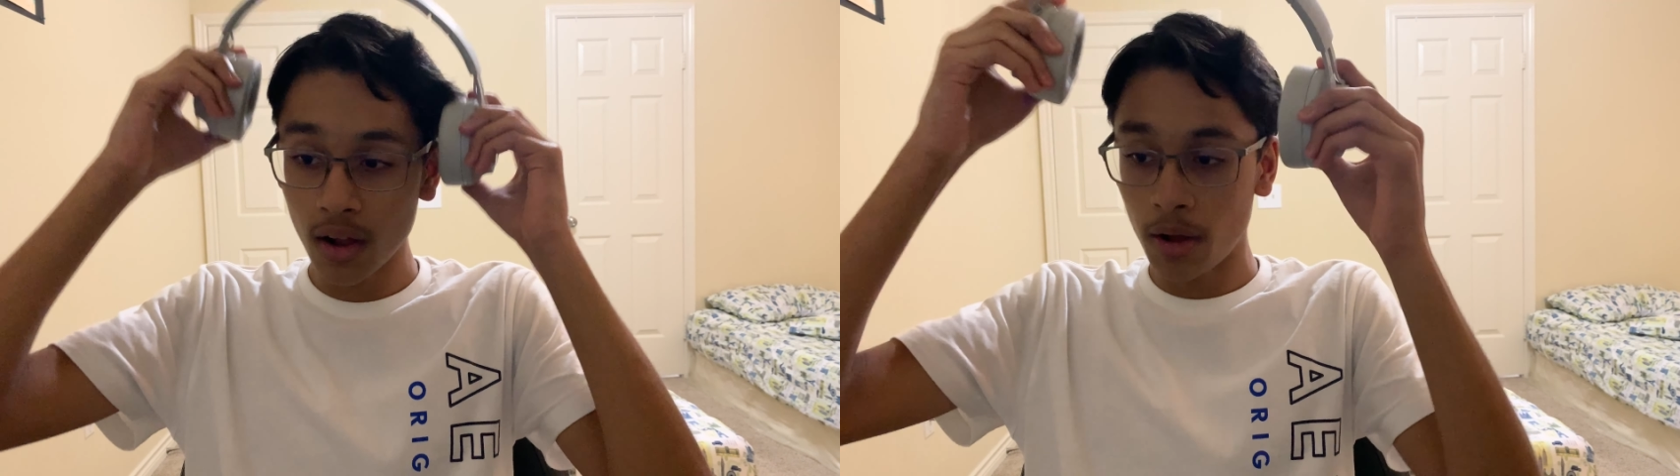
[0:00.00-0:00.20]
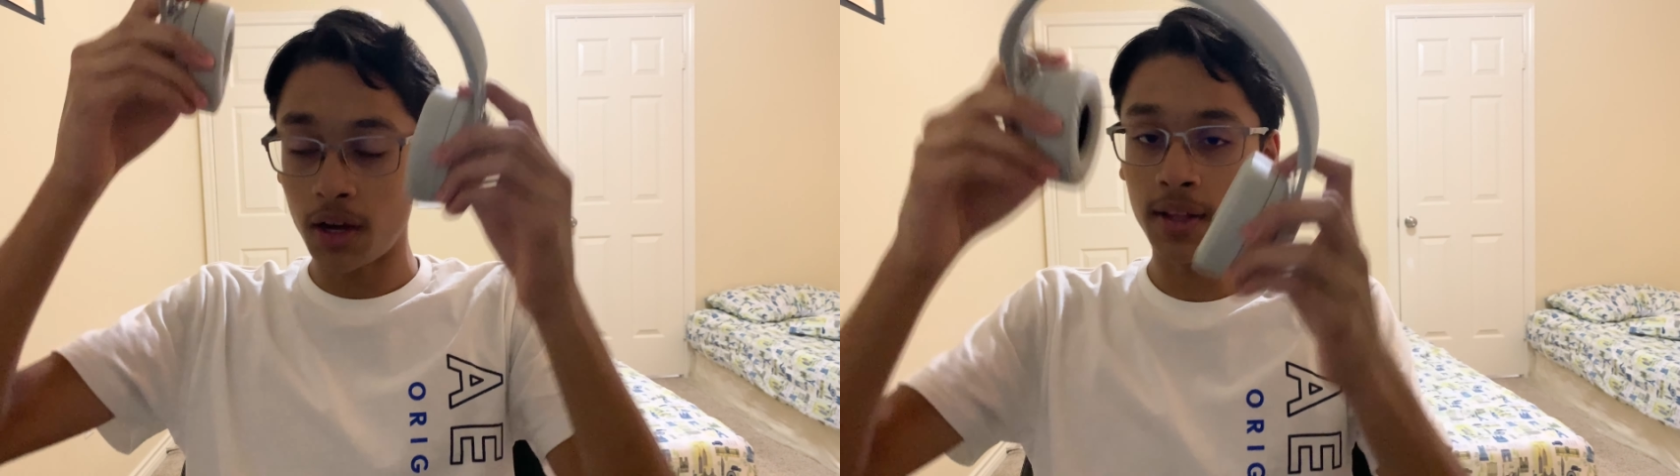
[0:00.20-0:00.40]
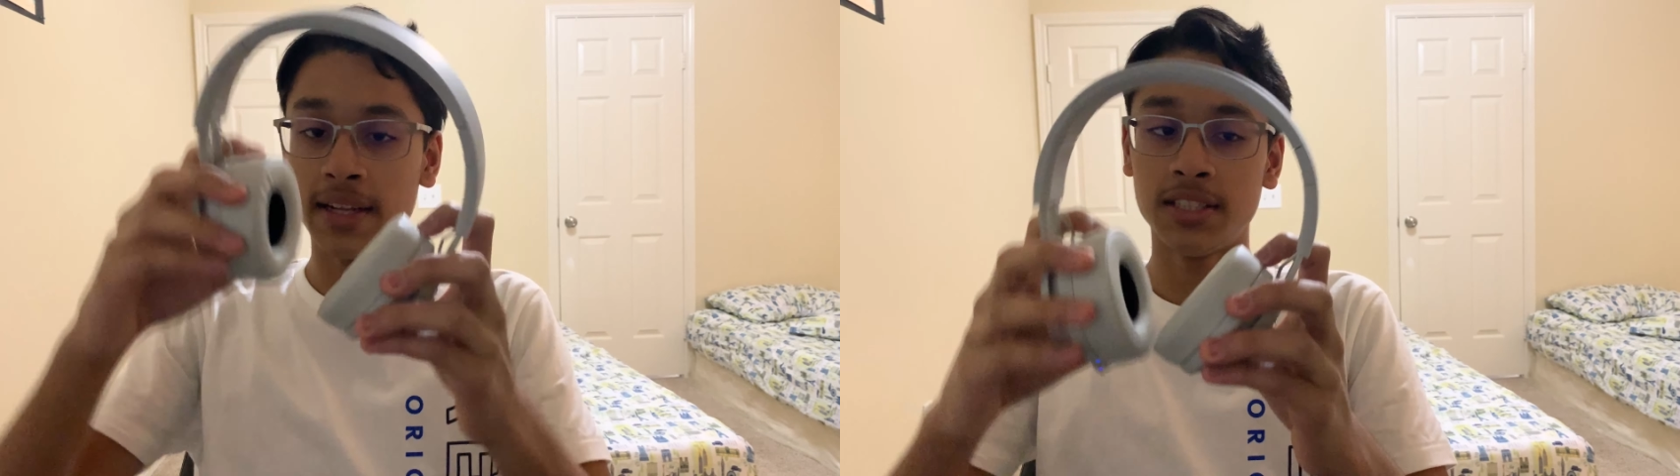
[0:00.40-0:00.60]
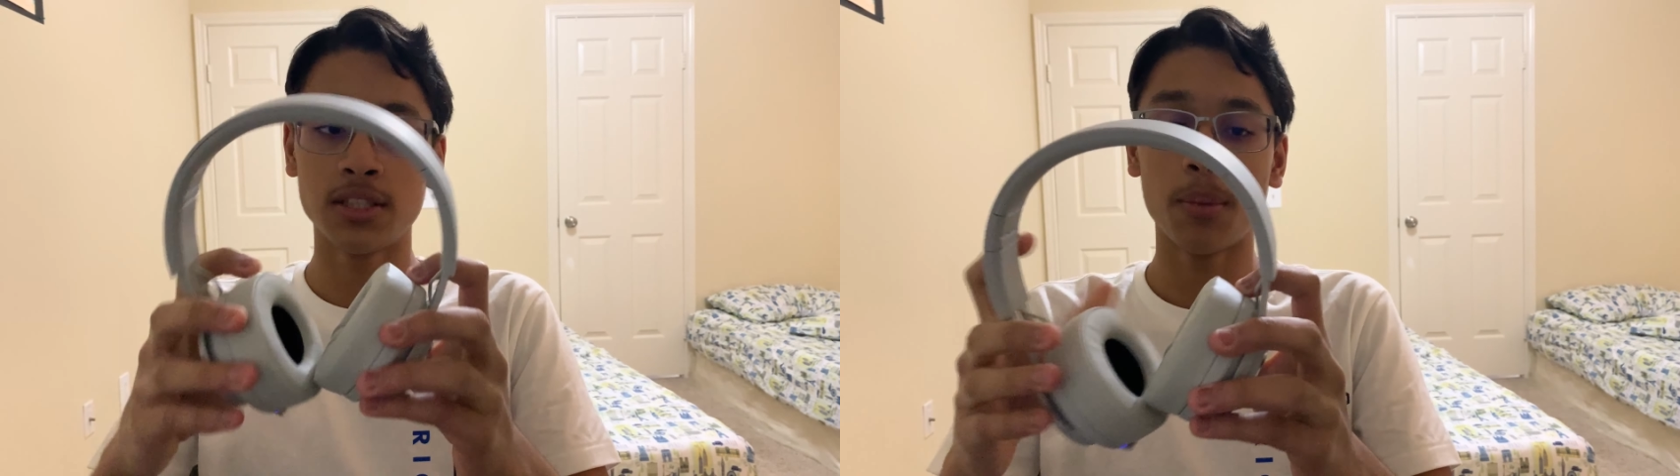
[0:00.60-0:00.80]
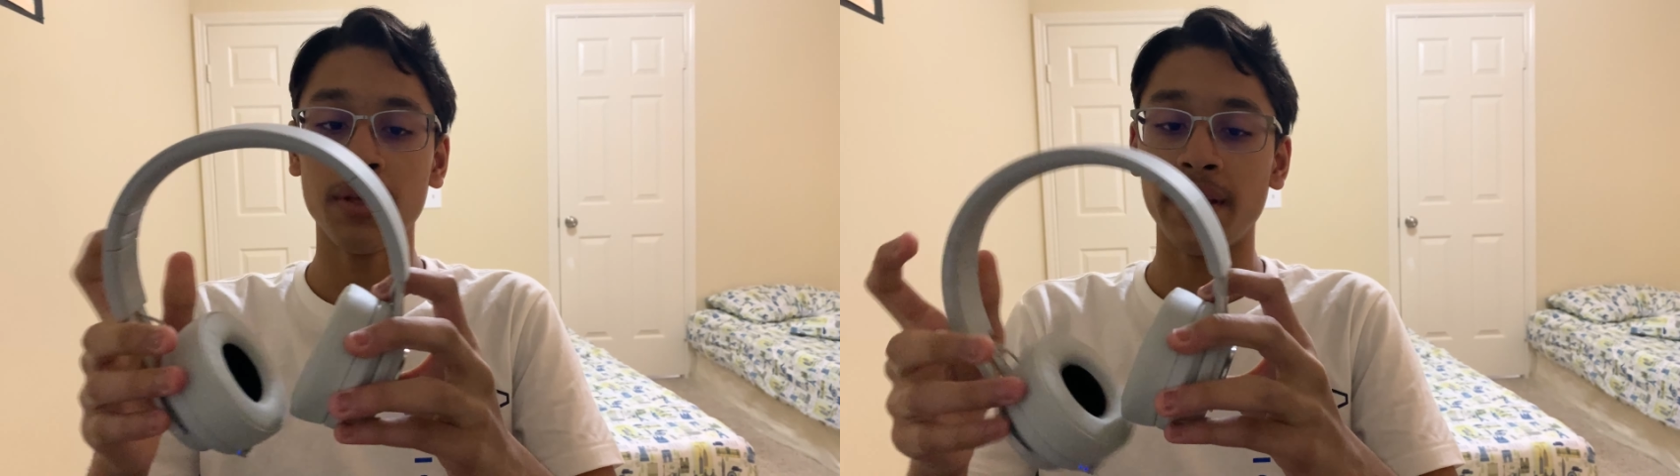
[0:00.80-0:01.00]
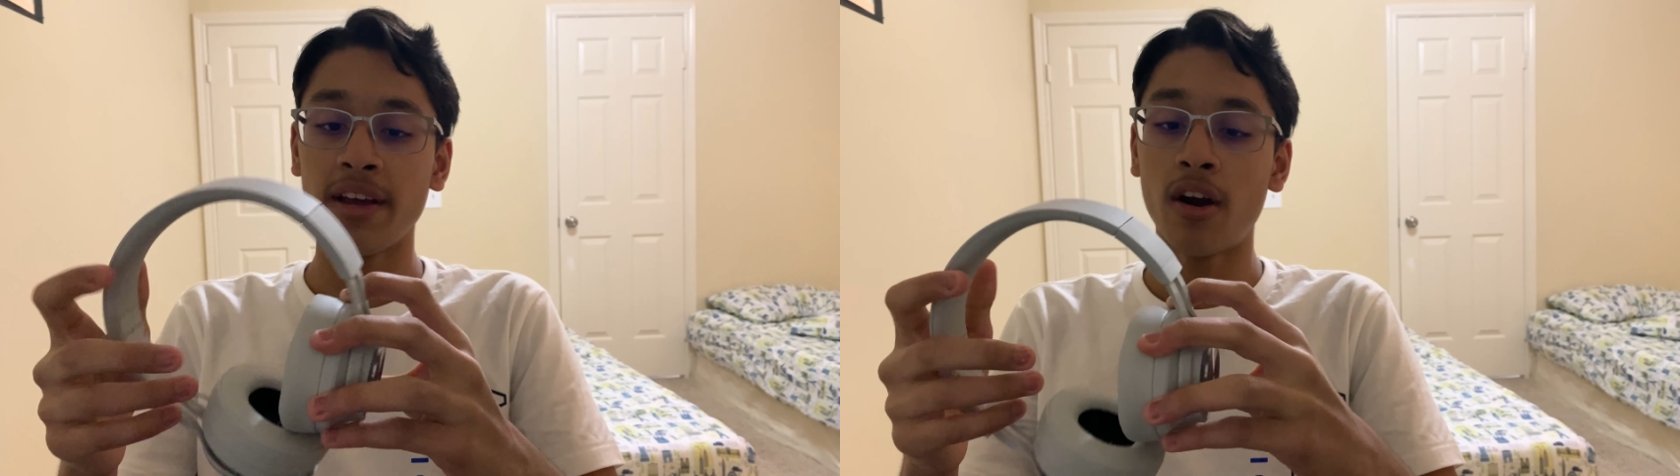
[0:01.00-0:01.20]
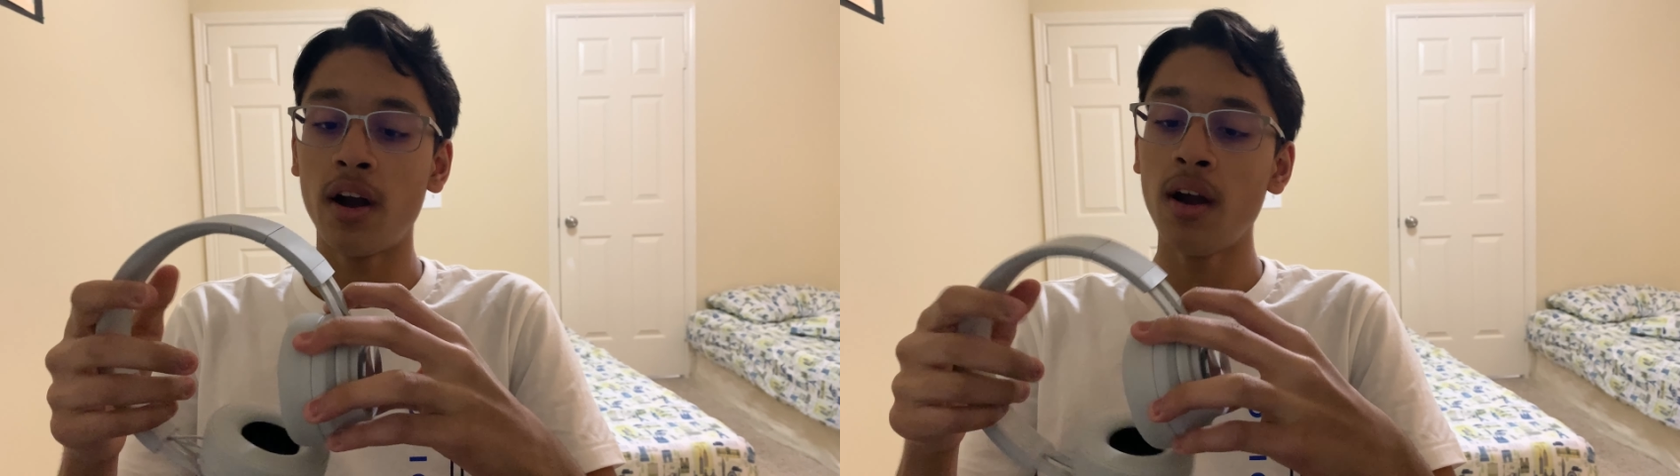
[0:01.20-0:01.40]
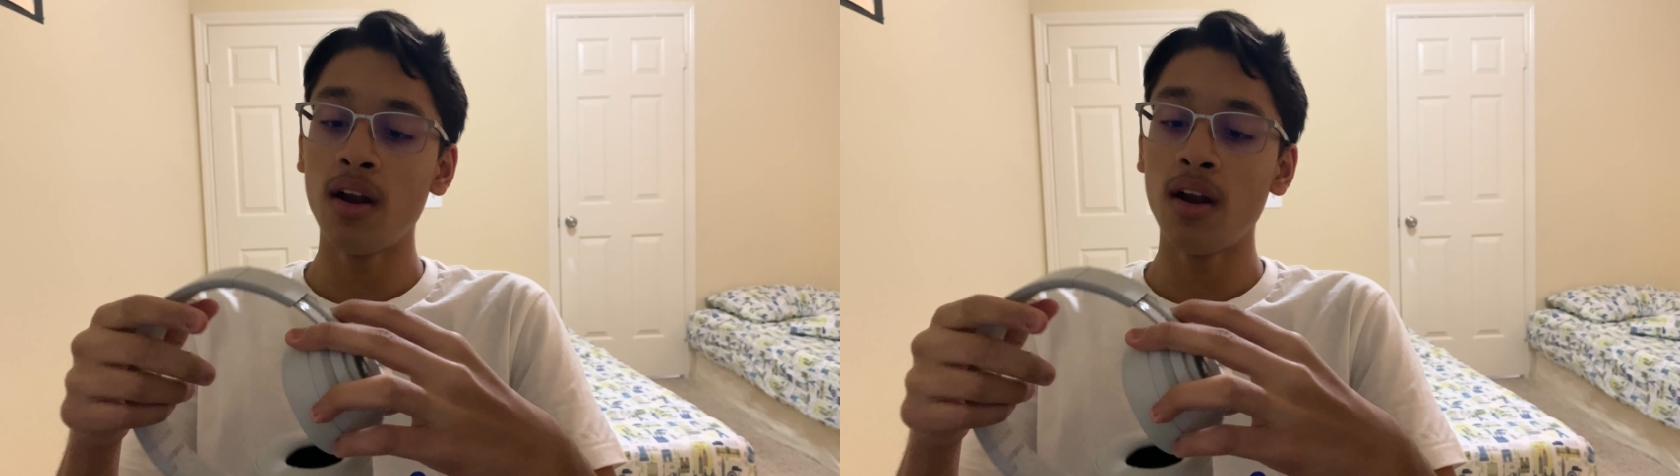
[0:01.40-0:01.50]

That does not mean they are.